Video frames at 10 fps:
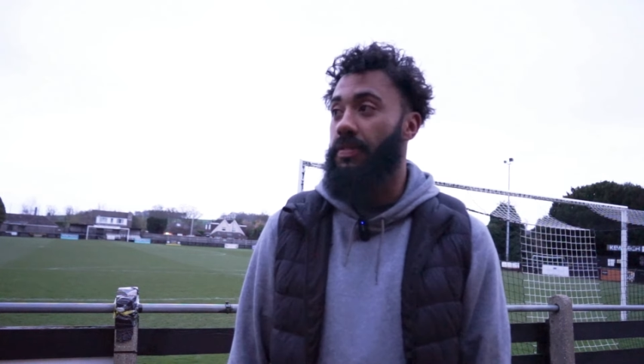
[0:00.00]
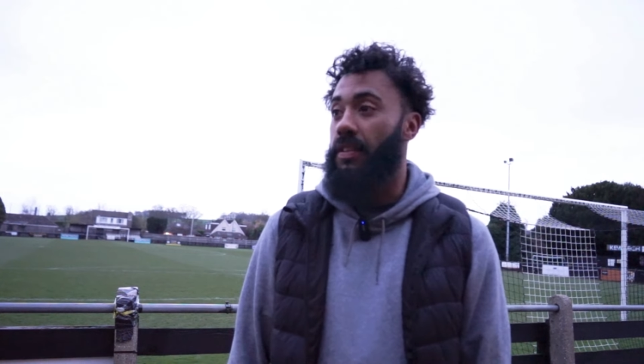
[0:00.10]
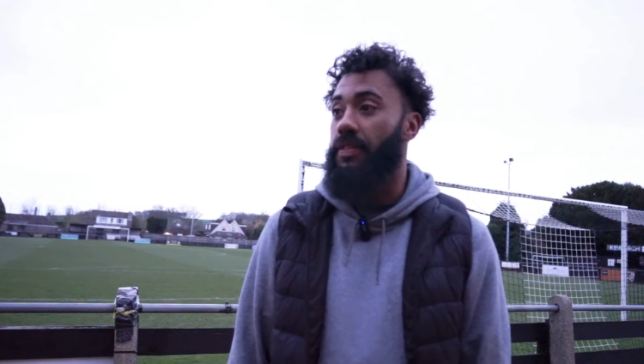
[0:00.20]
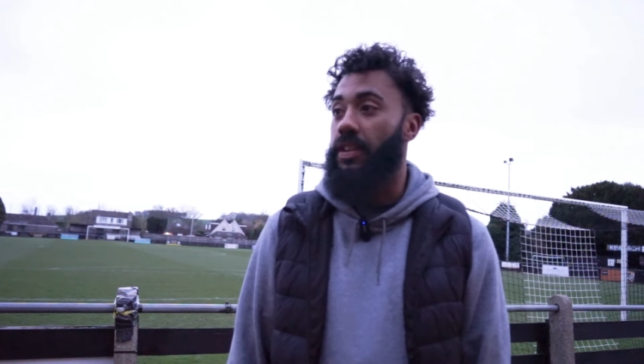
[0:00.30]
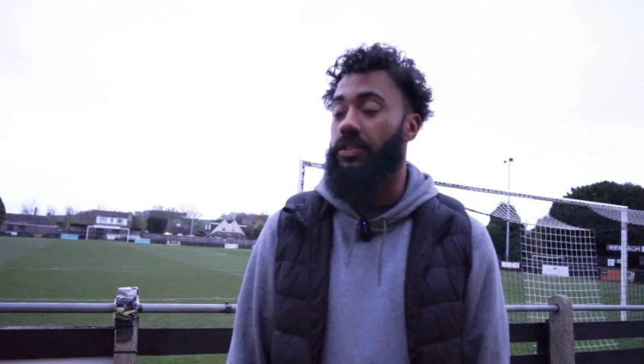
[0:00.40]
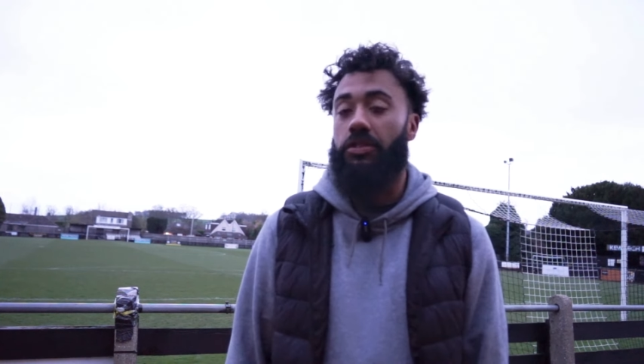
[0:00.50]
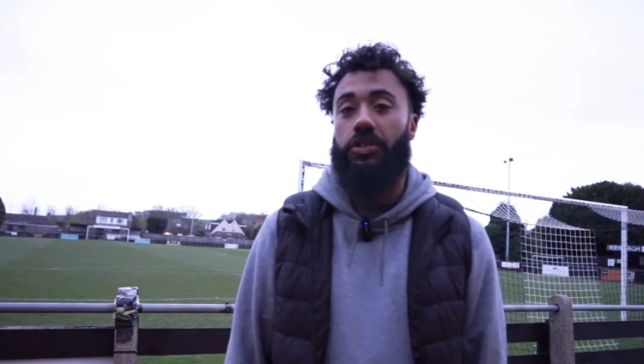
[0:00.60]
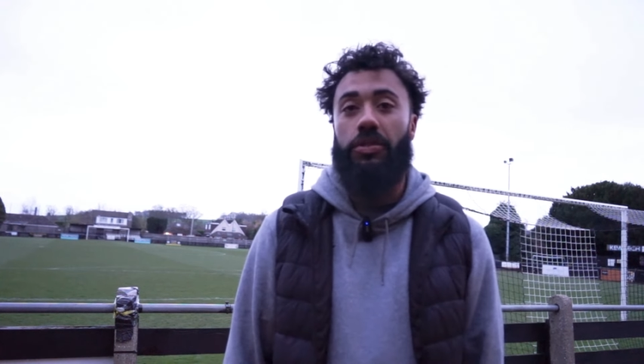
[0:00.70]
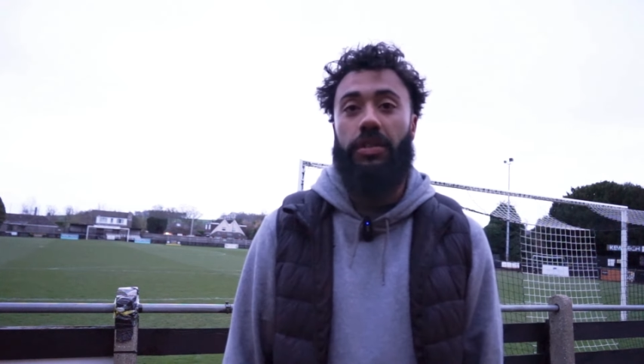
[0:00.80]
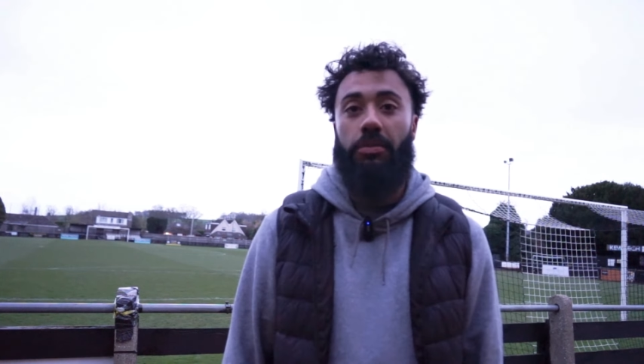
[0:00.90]
thankfully, it's on
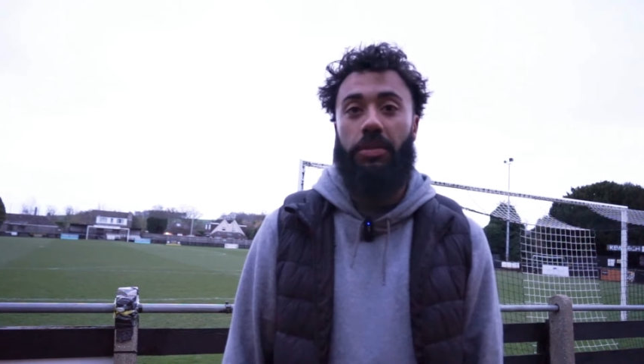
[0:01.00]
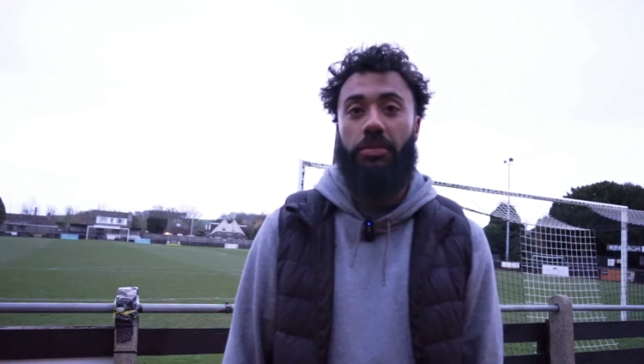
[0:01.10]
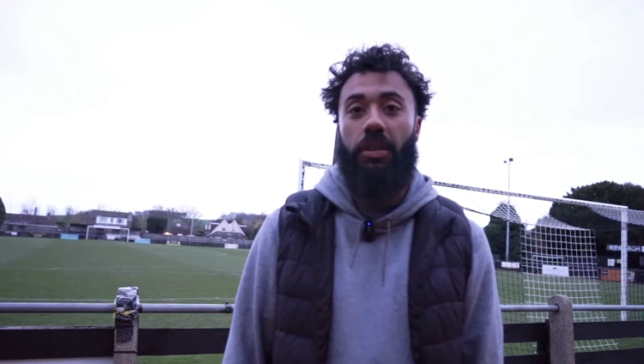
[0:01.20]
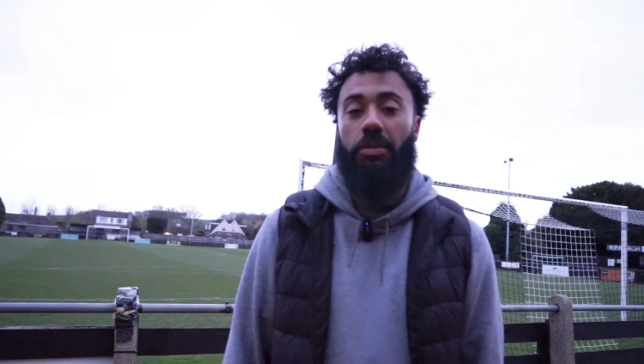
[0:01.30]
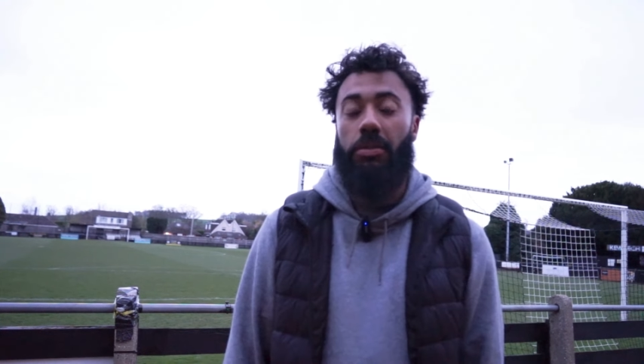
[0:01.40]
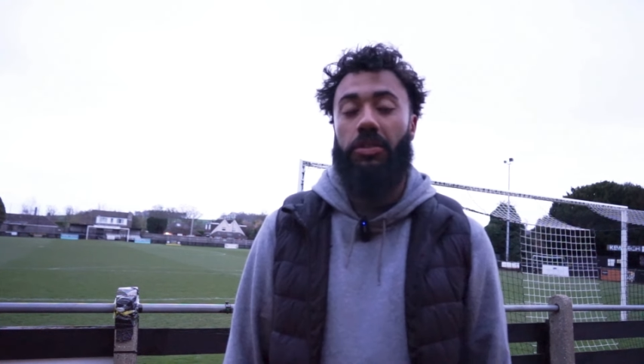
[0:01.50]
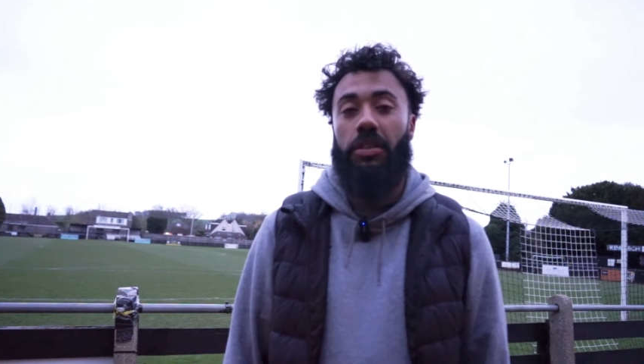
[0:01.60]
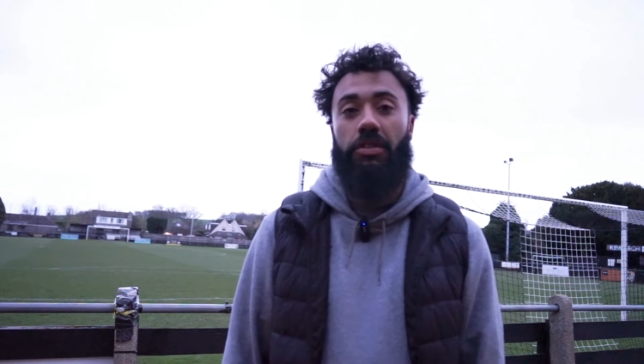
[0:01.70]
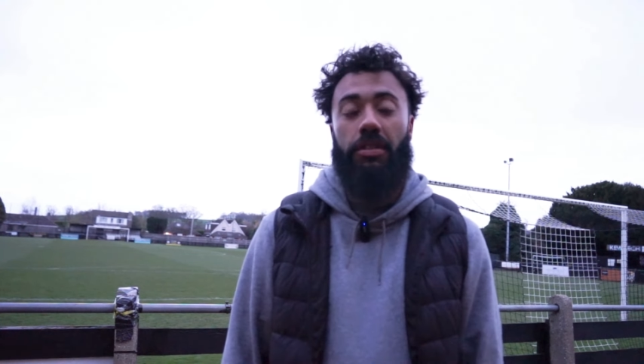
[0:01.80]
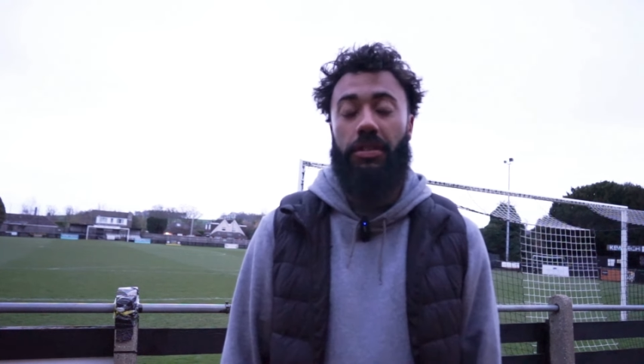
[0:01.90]
Tuesday, which we've got a quick
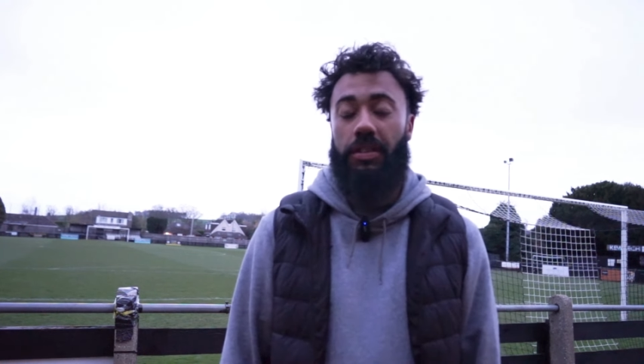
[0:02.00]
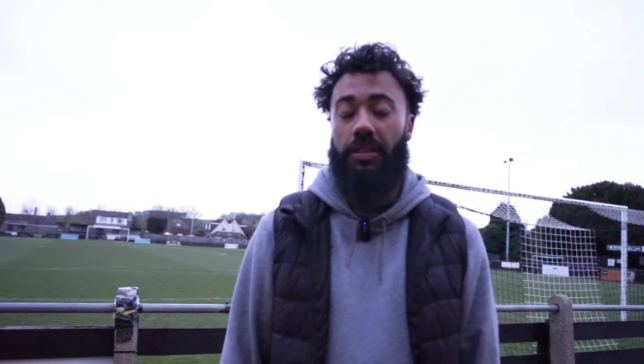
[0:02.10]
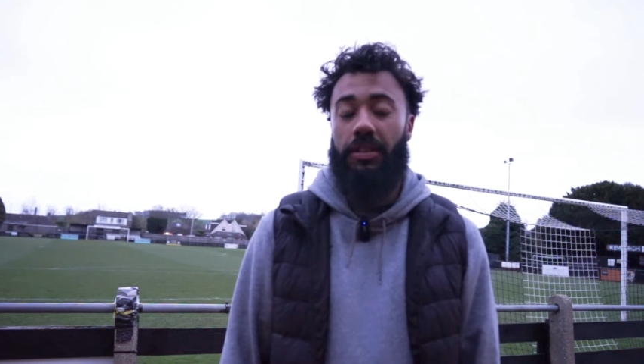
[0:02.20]
turnaround.